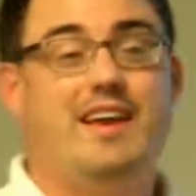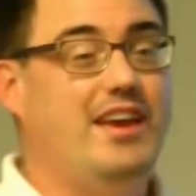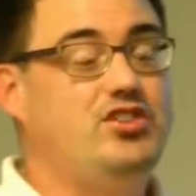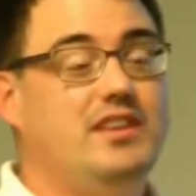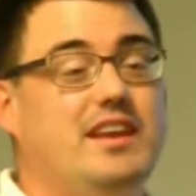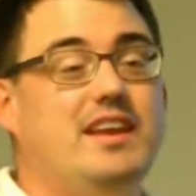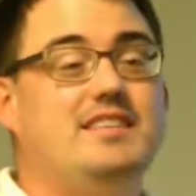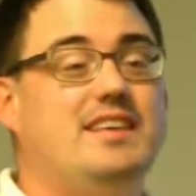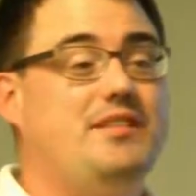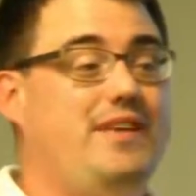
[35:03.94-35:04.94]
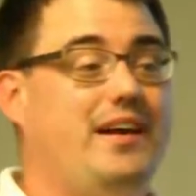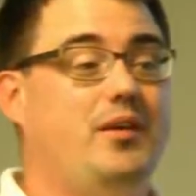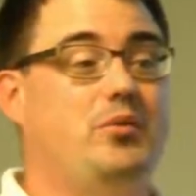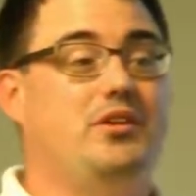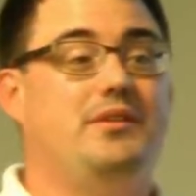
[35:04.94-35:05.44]
Occasionally you need to set a
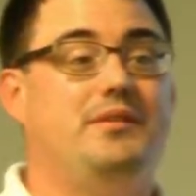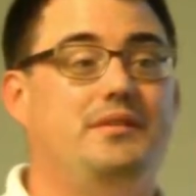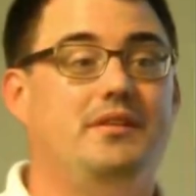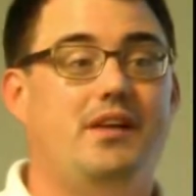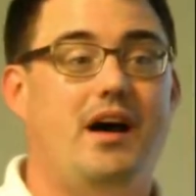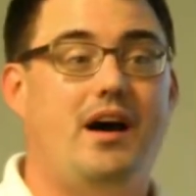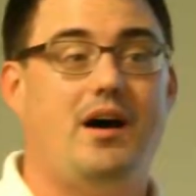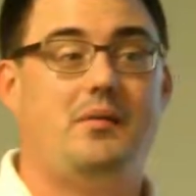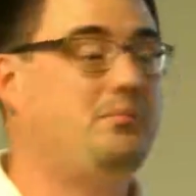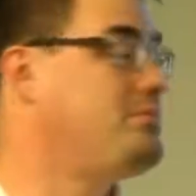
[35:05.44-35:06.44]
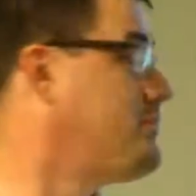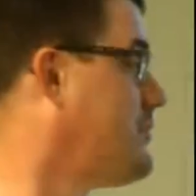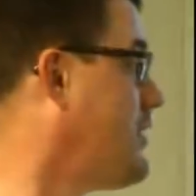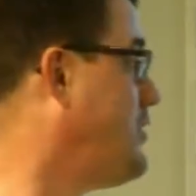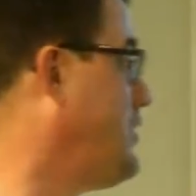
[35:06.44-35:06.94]
variable.
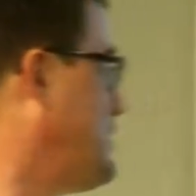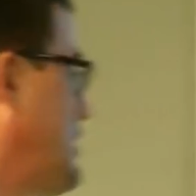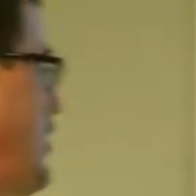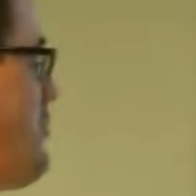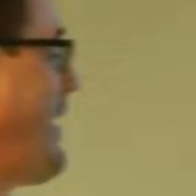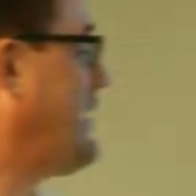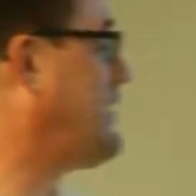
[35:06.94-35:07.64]
You do so by